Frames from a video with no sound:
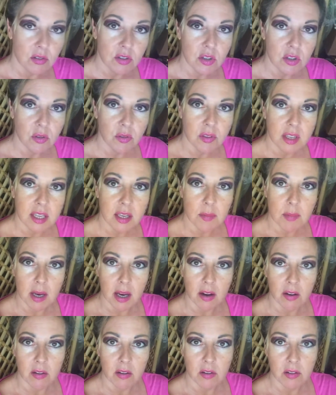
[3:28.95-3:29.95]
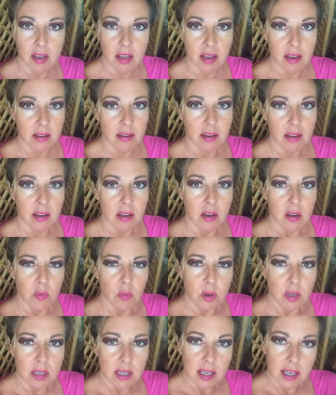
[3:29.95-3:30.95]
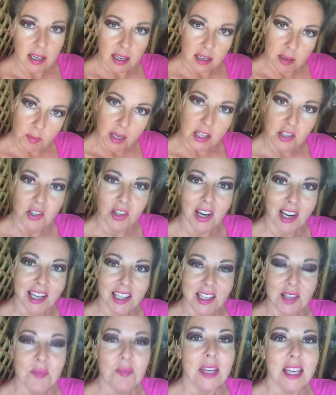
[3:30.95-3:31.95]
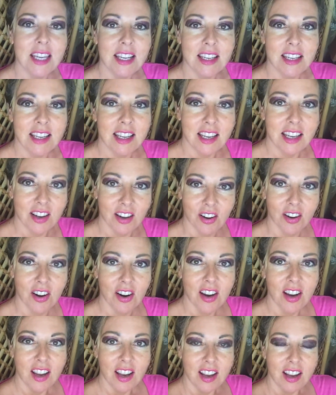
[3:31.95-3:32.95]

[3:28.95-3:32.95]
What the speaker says: don't think about, okay, what need am I trying to meet here